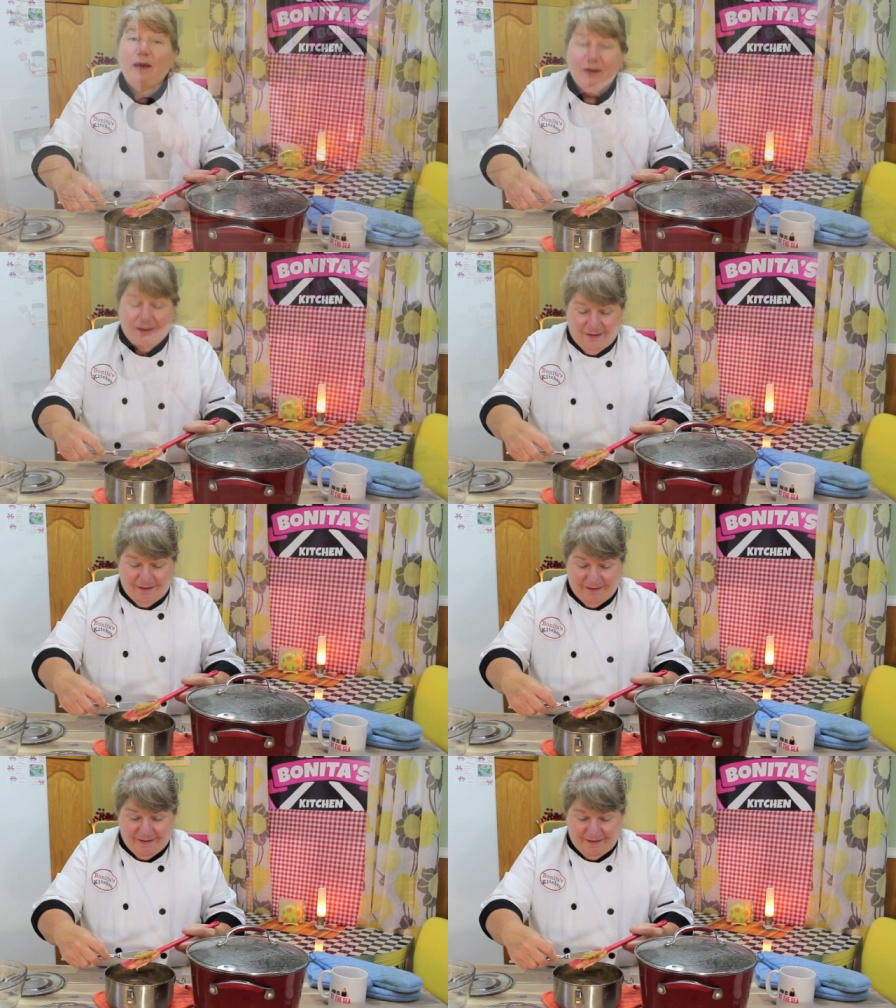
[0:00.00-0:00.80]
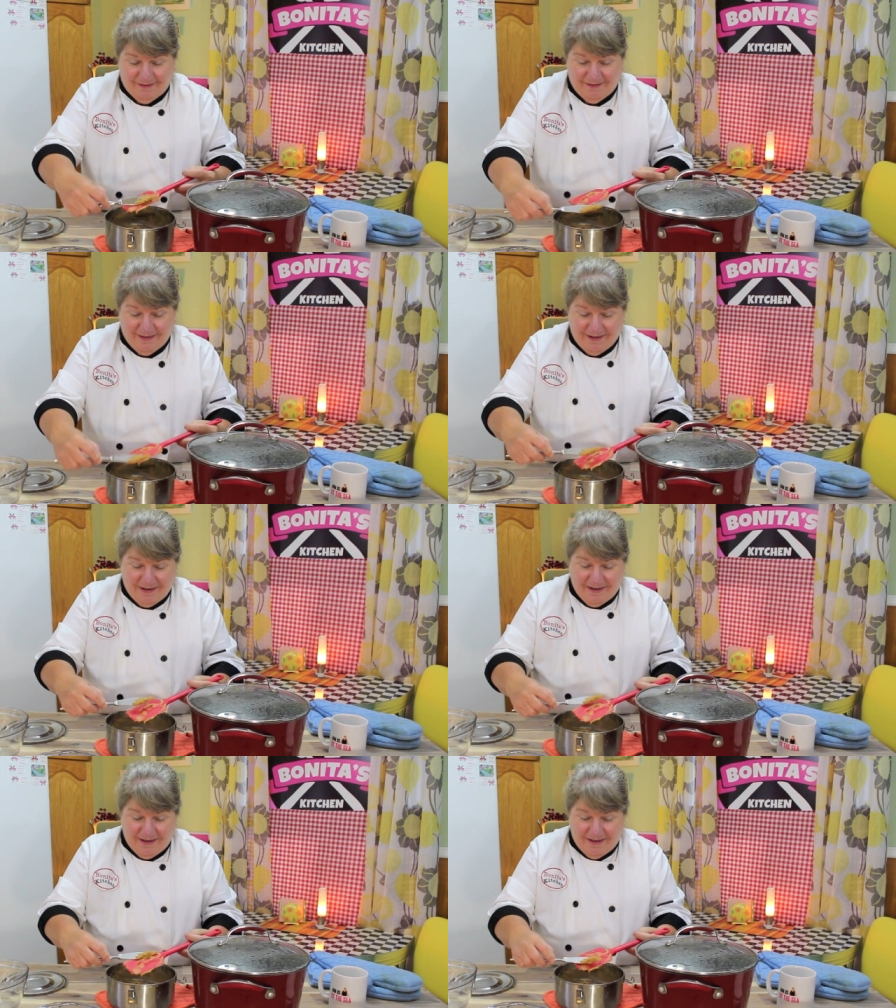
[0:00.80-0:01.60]
Raymond. Oh,
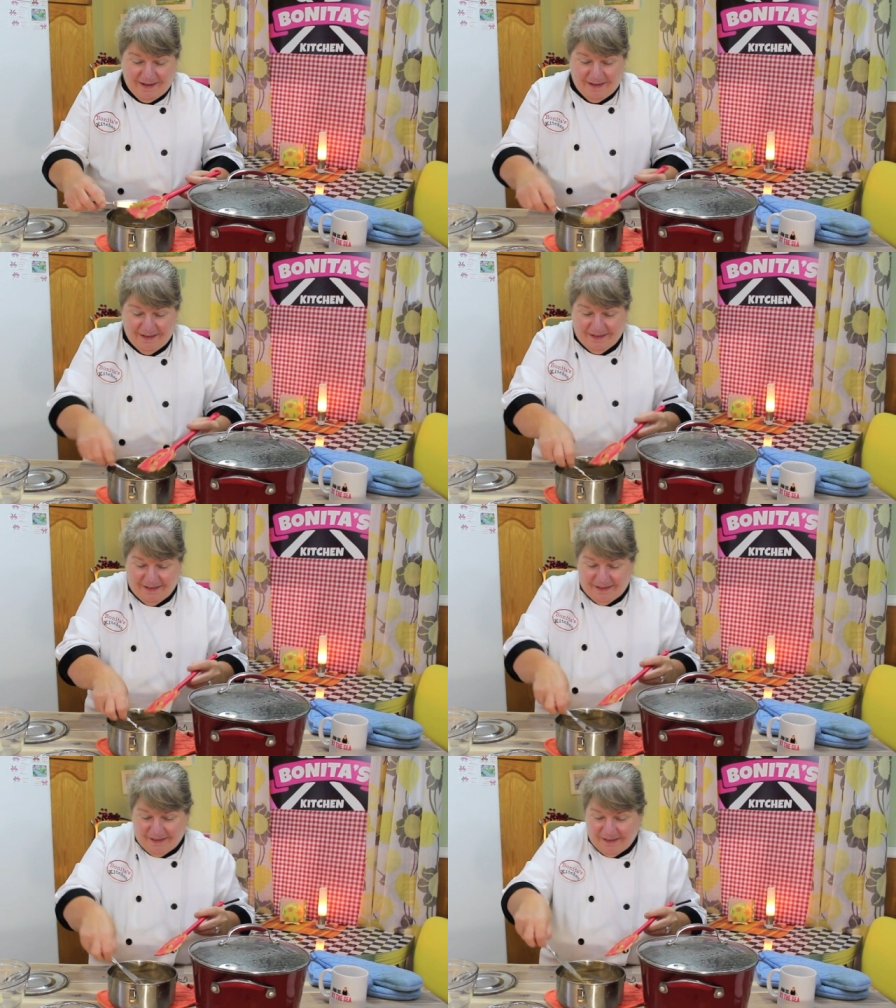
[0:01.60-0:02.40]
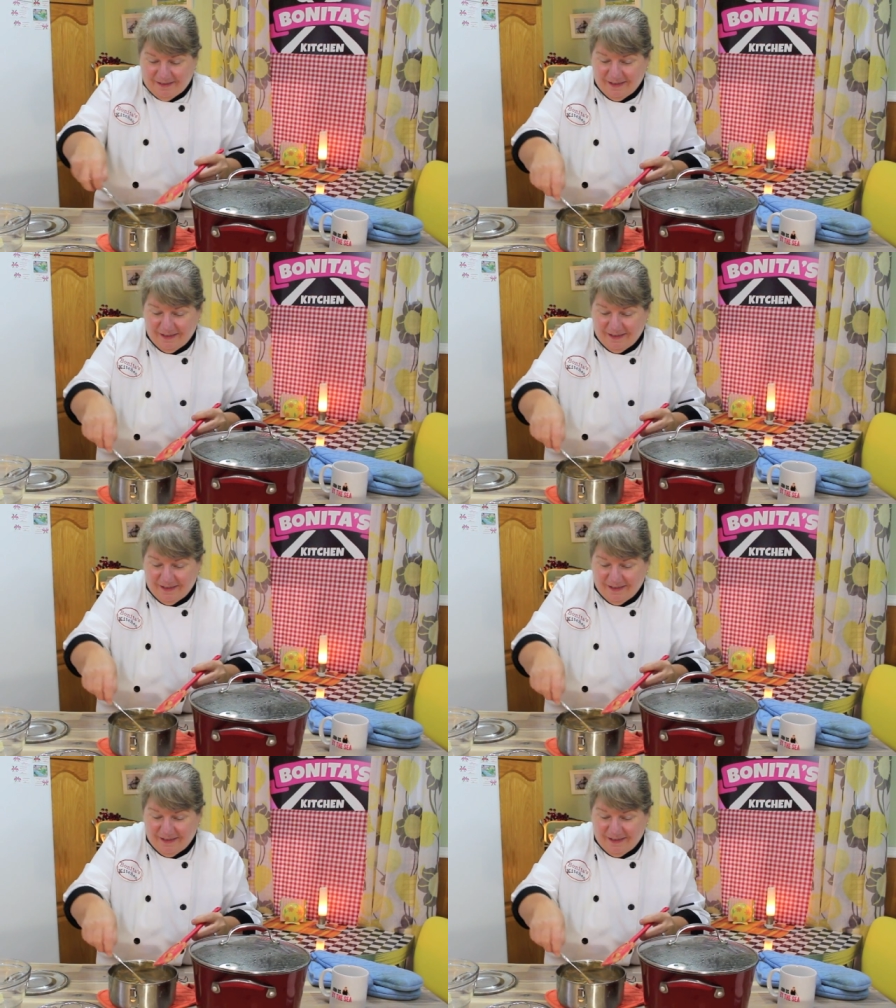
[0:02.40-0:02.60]
you're welcome.